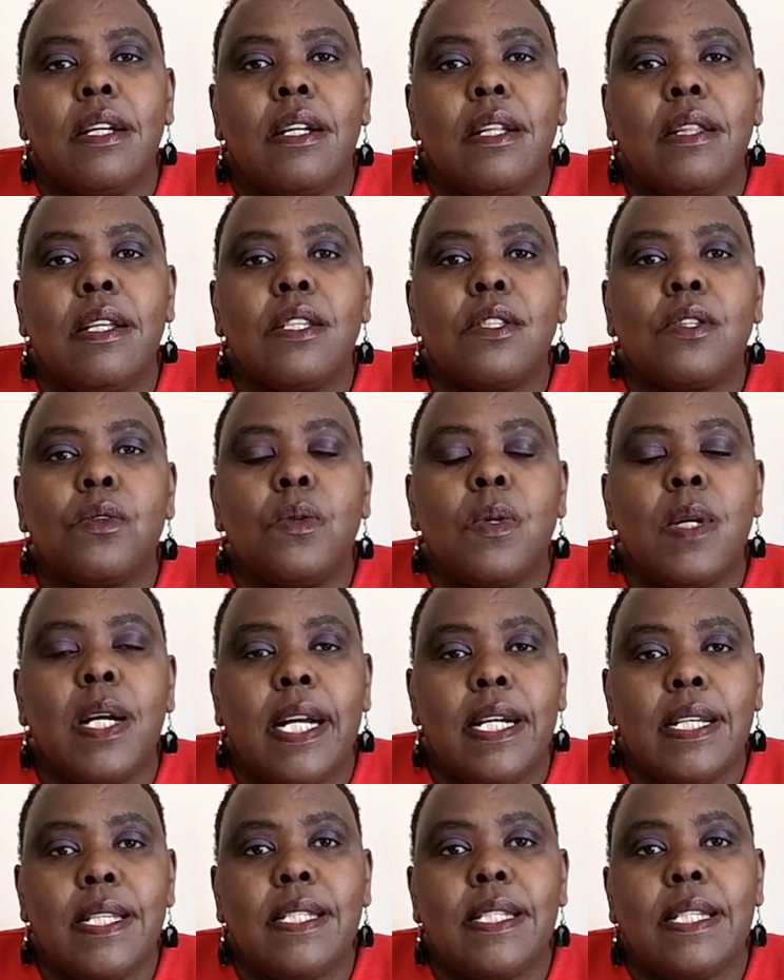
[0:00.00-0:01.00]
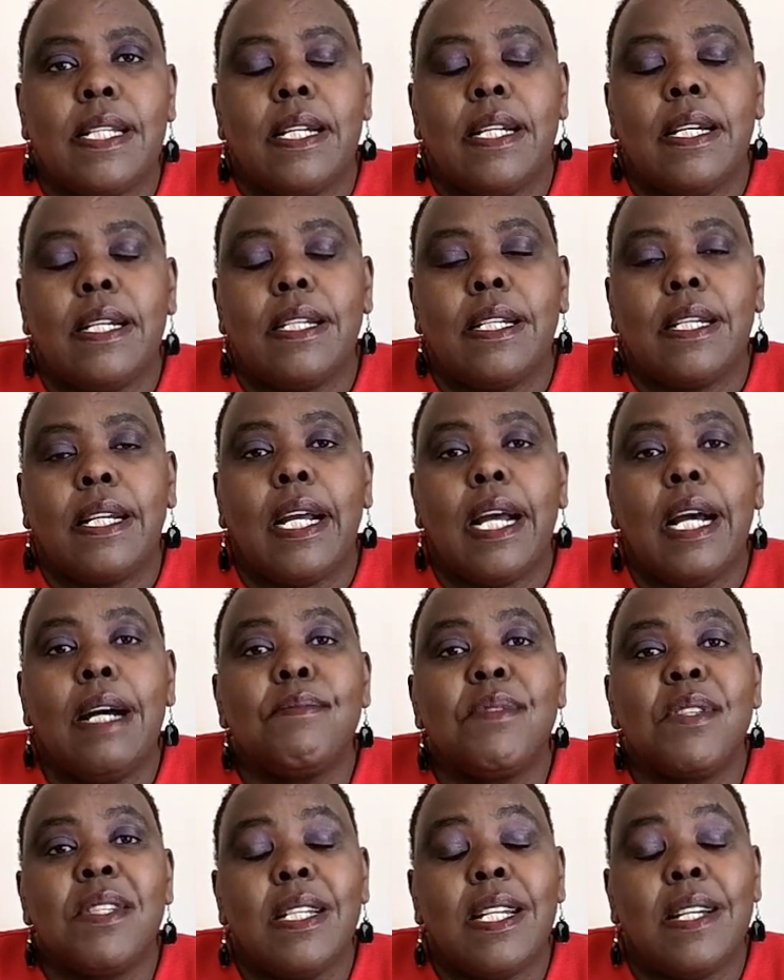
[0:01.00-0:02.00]
the school counselor
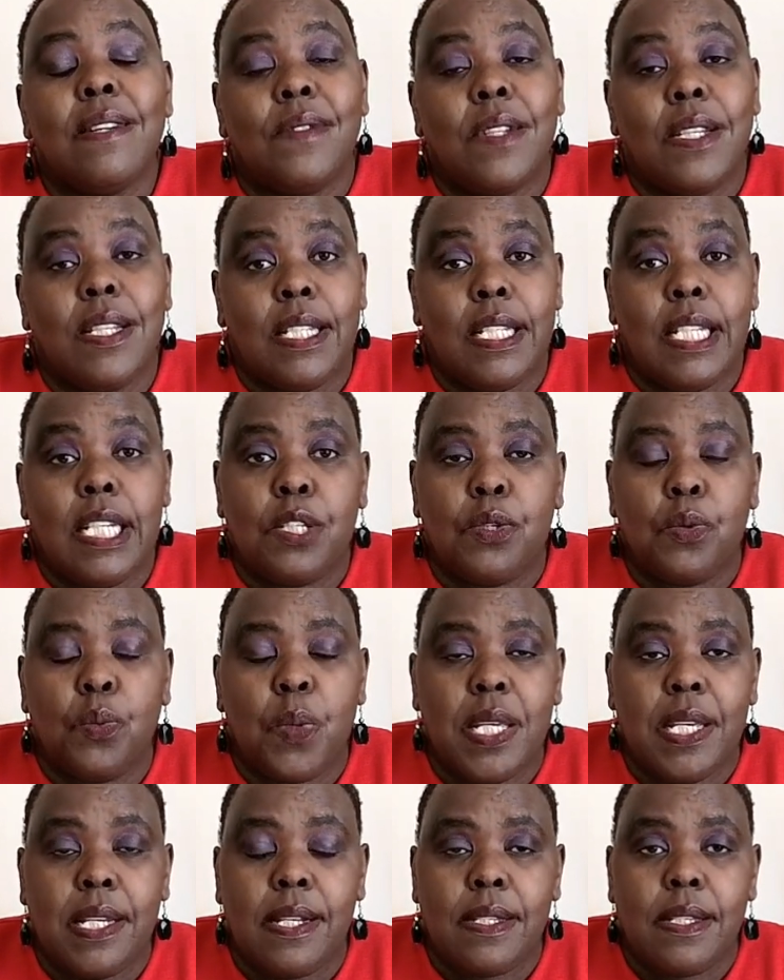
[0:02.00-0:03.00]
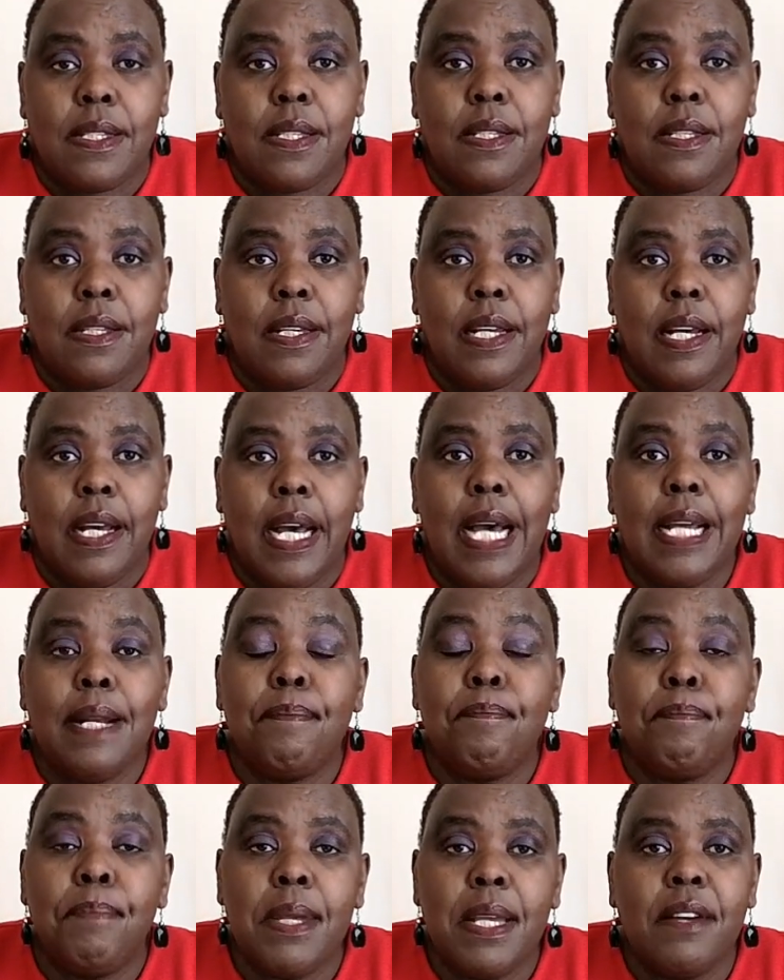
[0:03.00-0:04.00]
comes in after 6 weeks
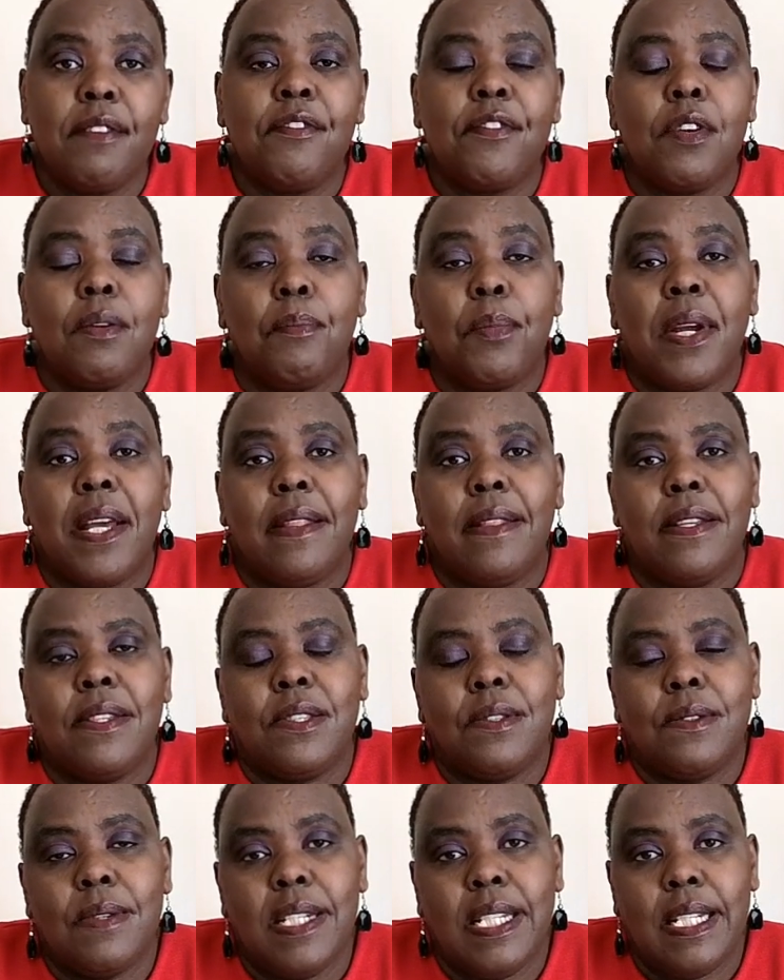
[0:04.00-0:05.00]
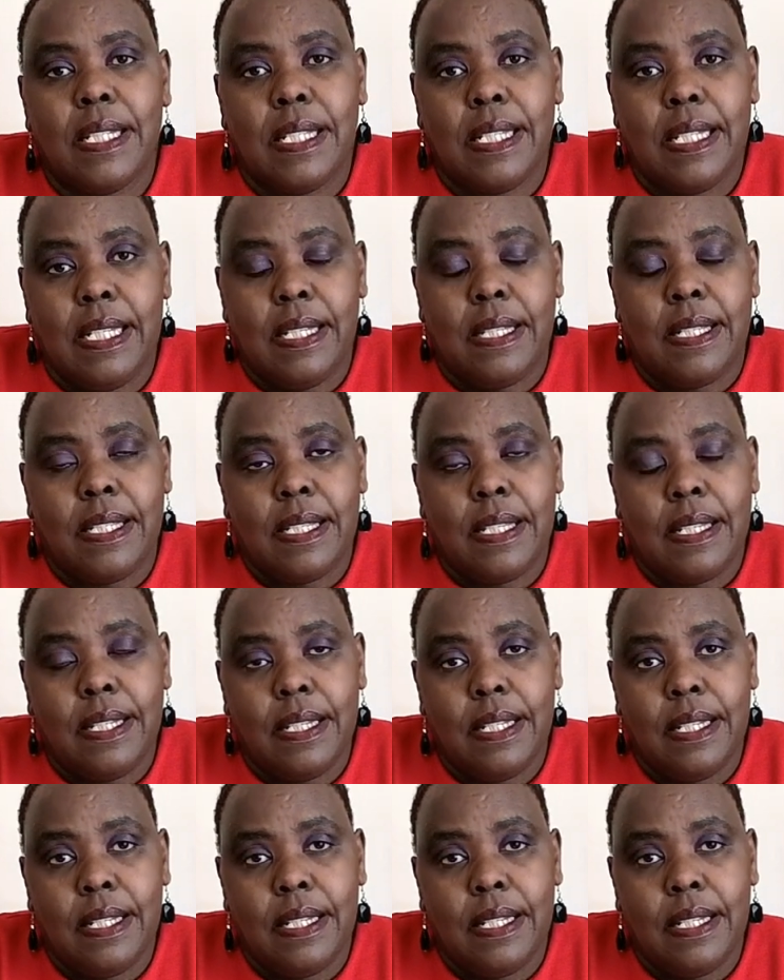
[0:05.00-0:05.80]
and pick from where the student is.